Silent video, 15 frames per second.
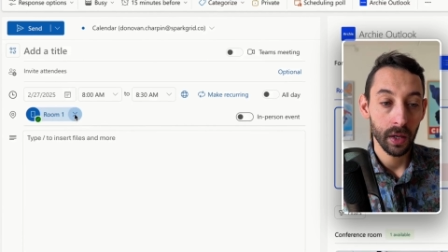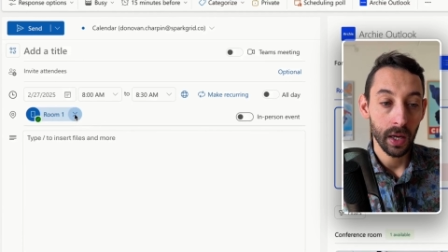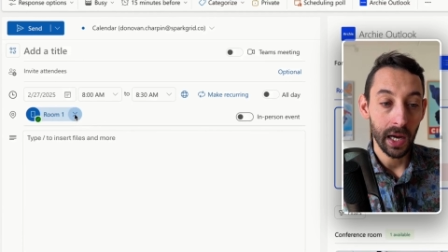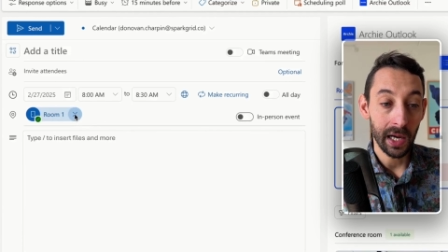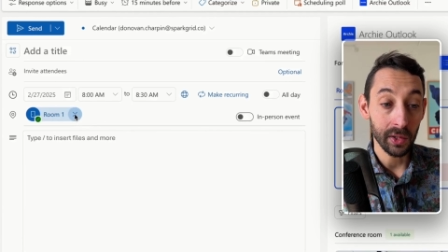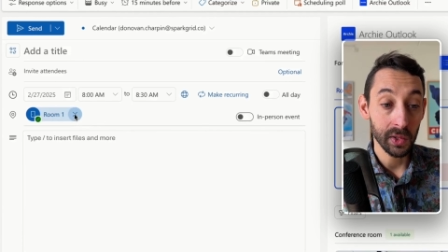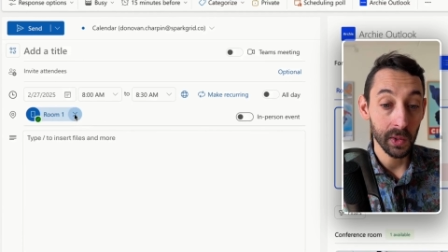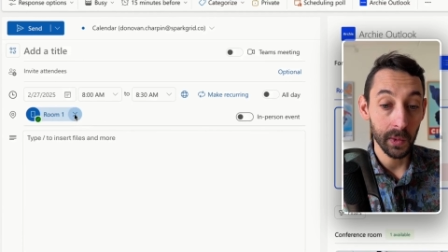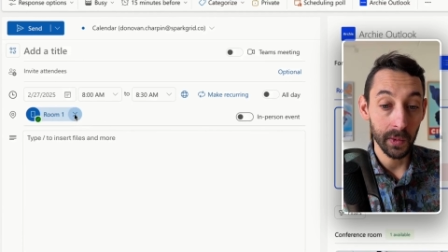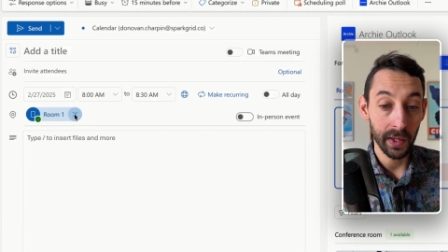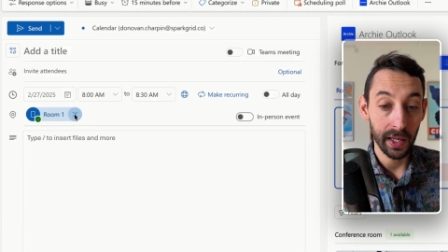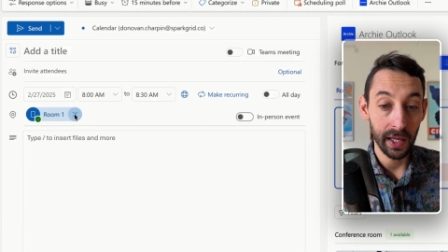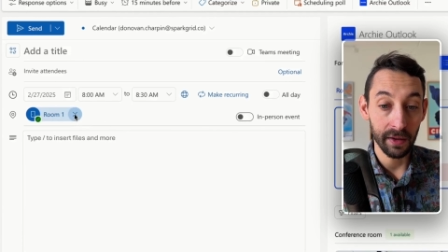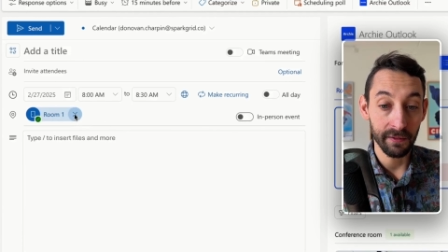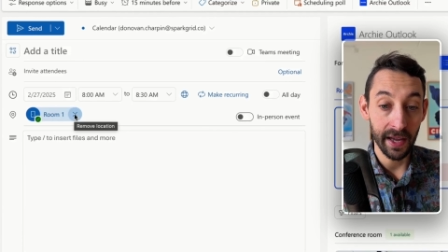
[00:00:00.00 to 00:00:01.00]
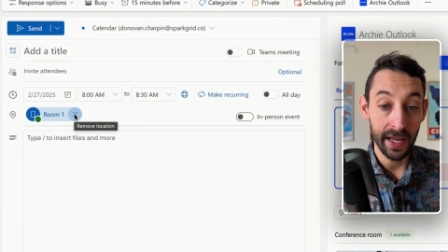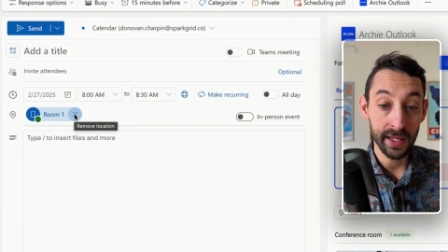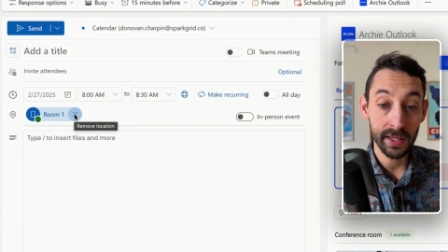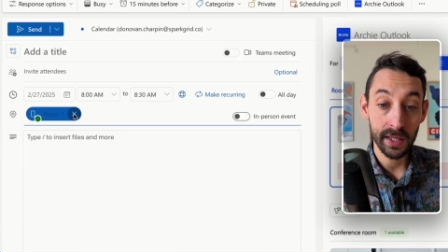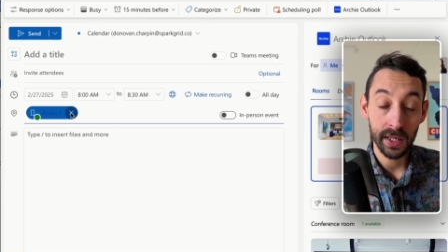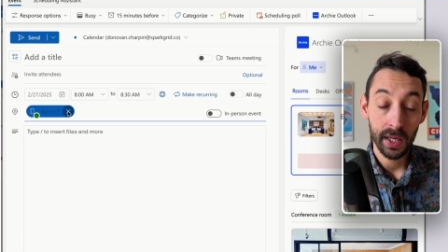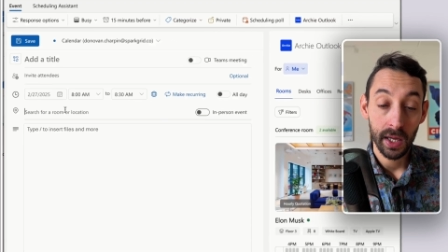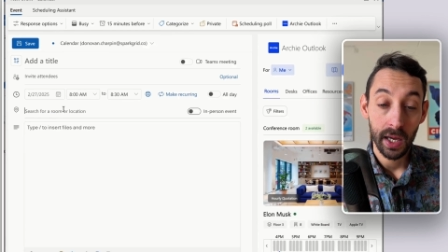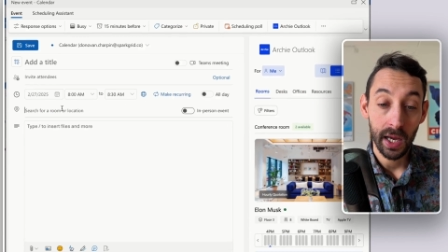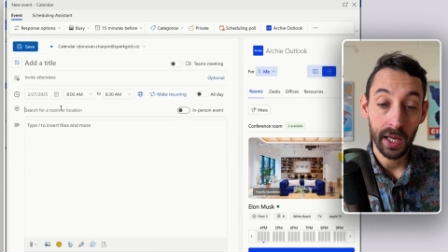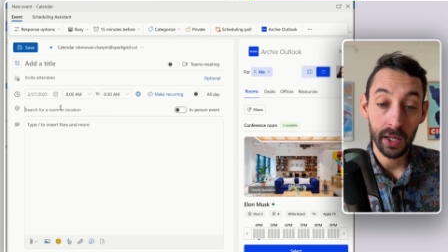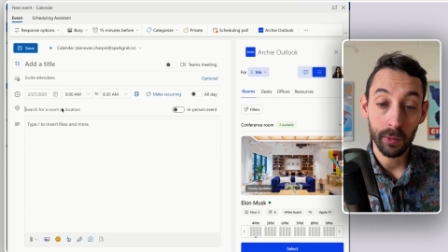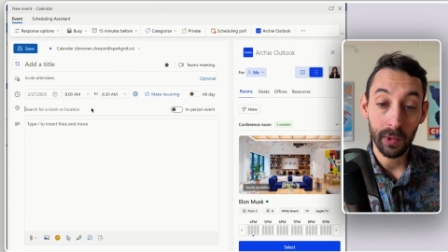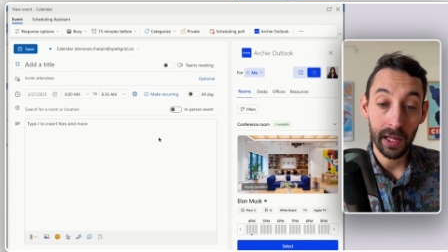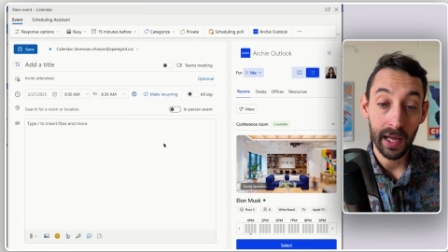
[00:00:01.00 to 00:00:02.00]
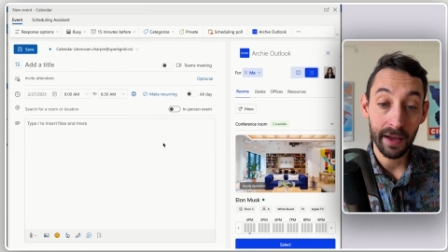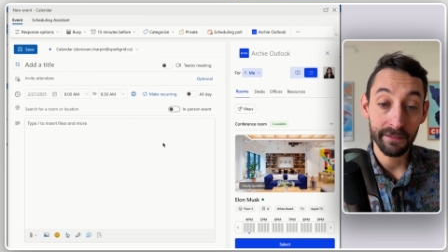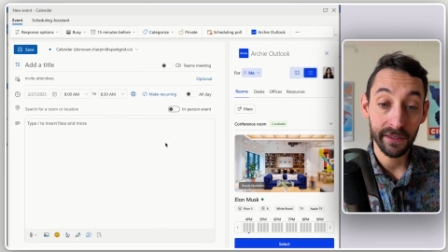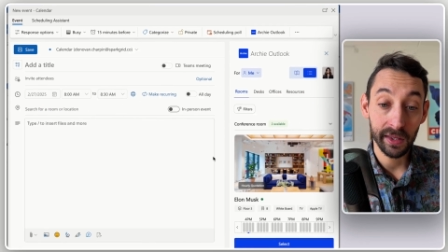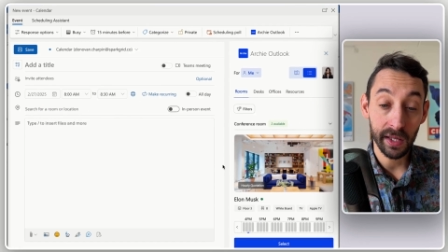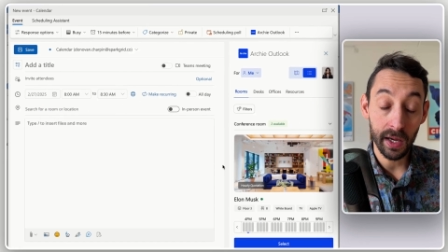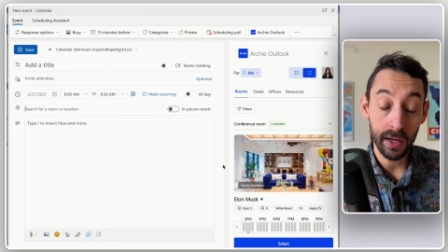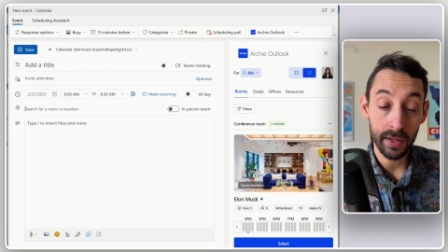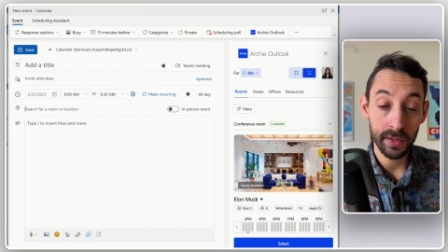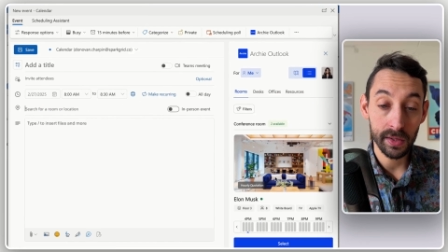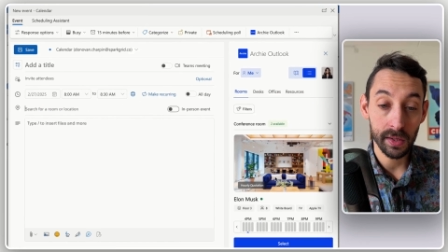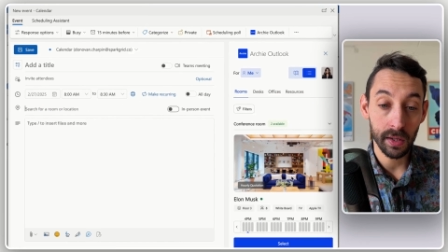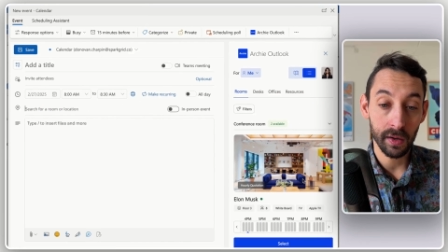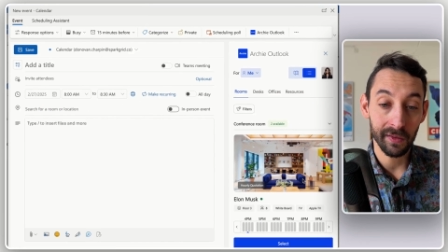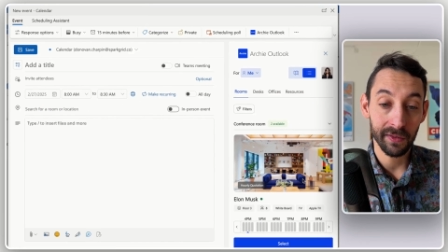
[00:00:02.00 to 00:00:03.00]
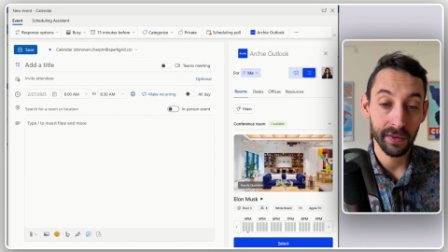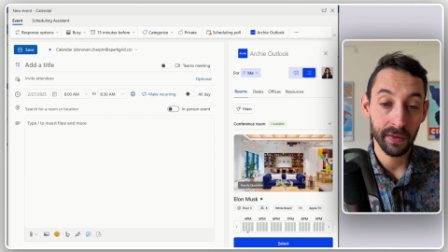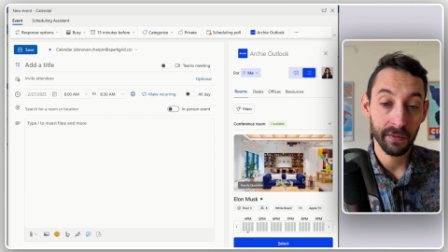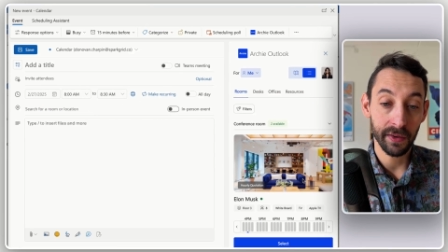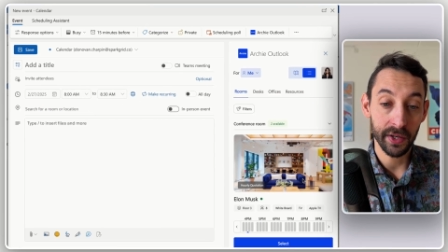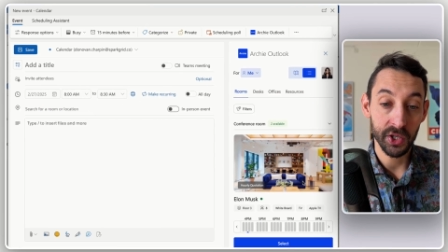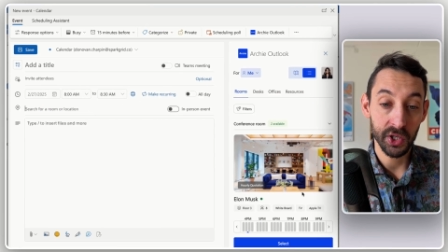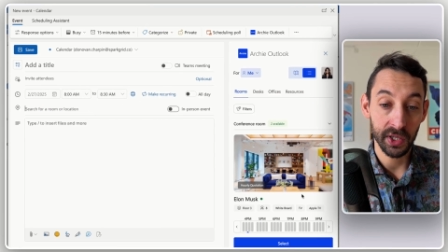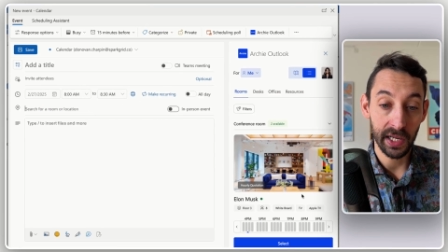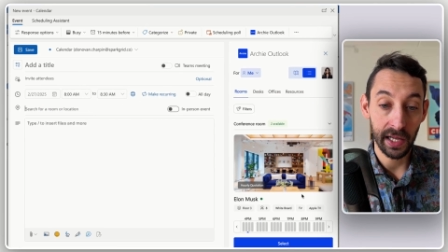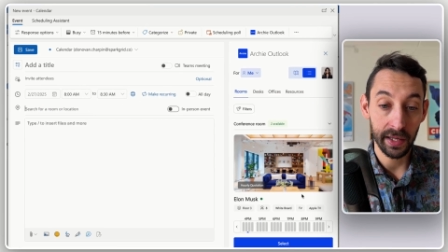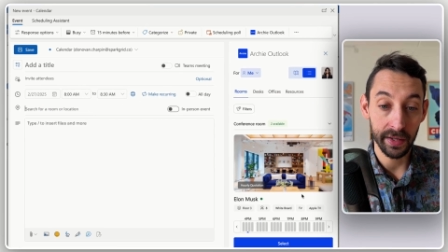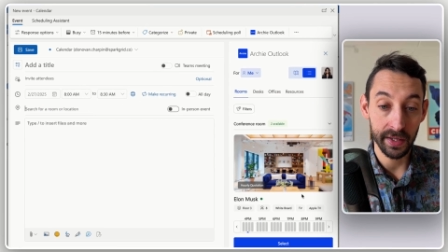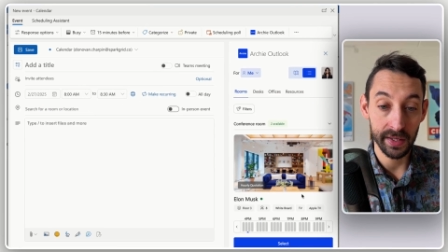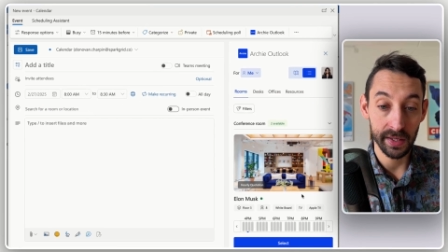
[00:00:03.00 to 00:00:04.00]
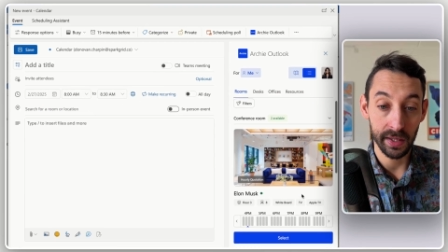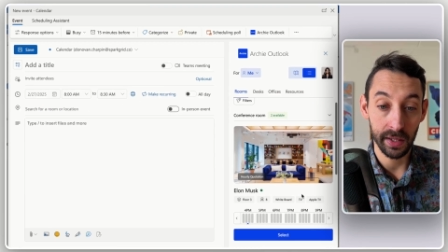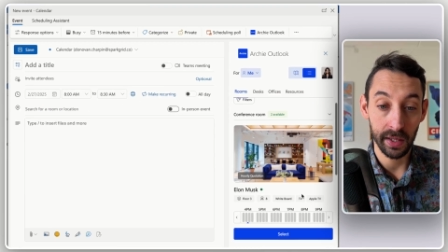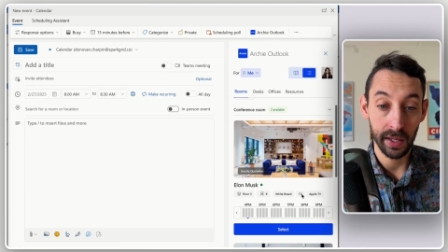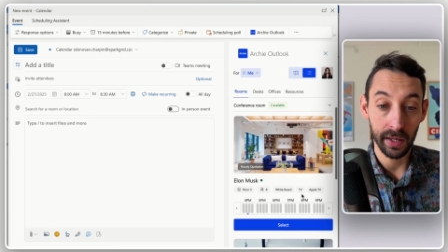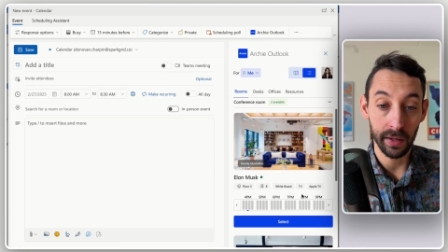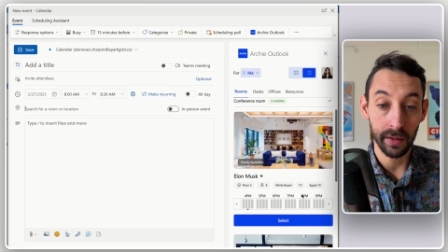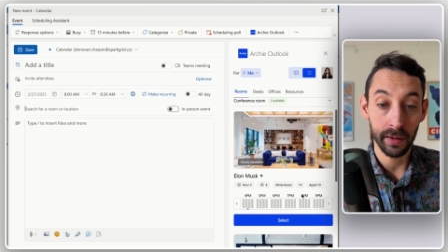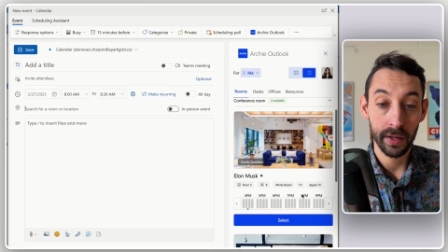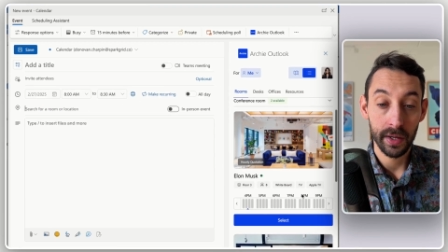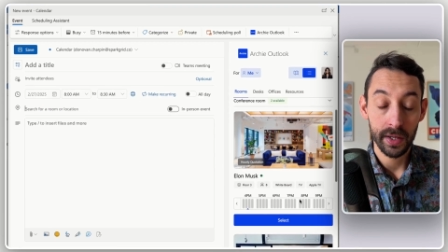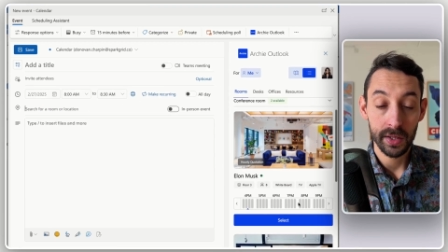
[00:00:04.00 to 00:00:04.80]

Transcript: Outlook event and you will have tons of functionalities in here.